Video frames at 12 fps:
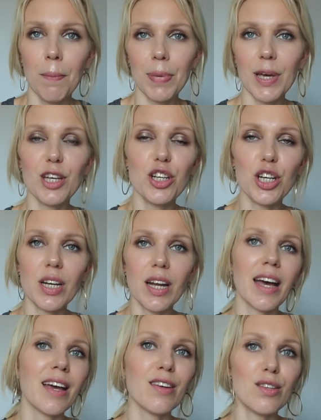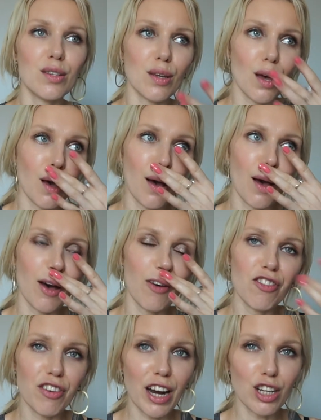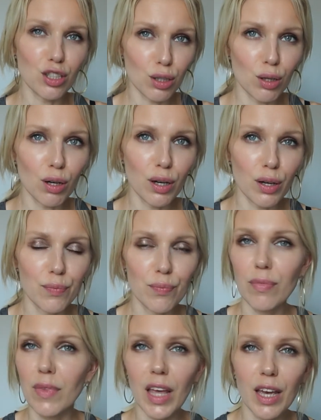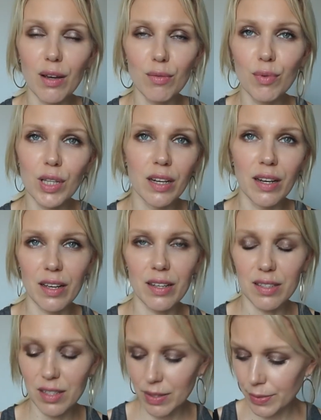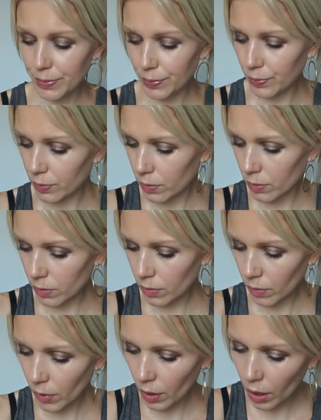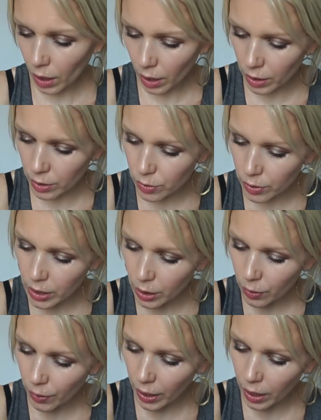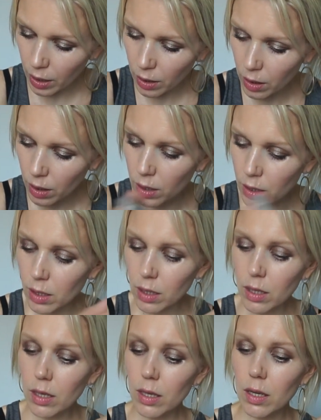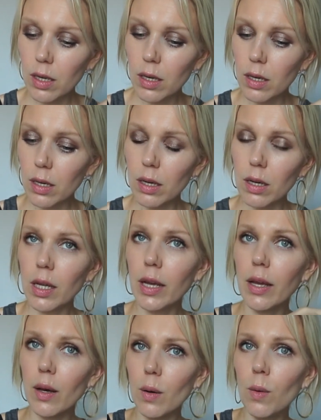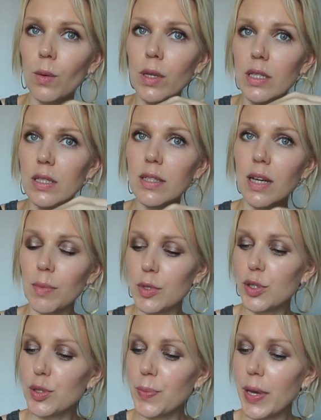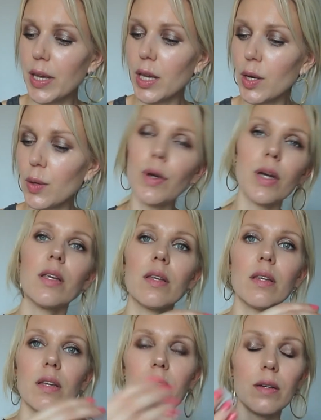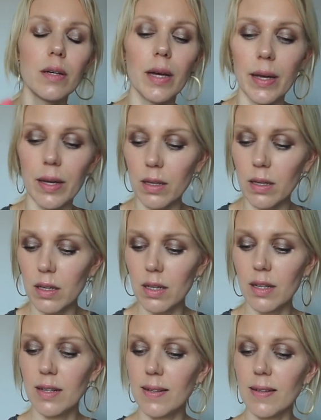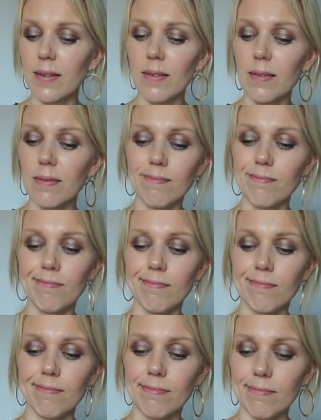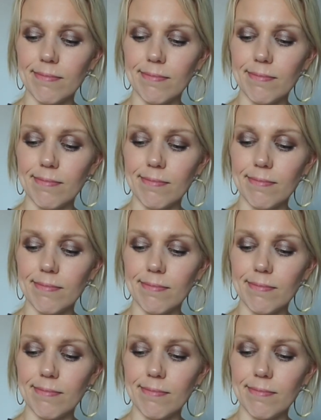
Peachy, nice, uh, fresh look, like really nice. Uh, it's really annoying. Like all this time is just making noise. Okay. Mm-mm.